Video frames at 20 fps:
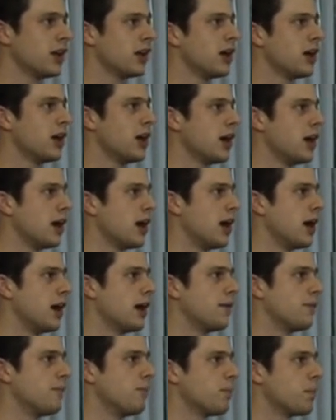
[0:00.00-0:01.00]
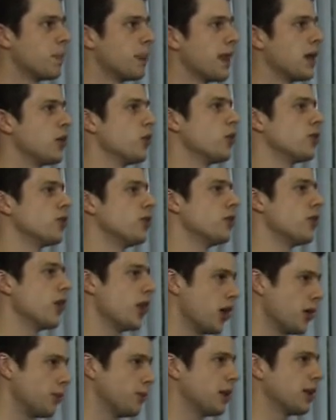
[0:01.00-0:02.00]
And also the
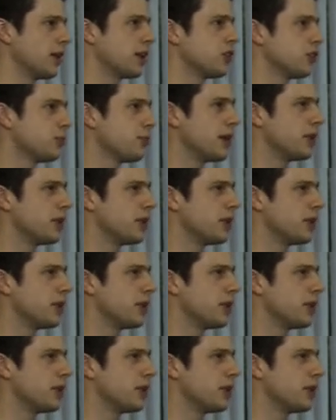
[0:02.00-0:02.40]
hub linkage,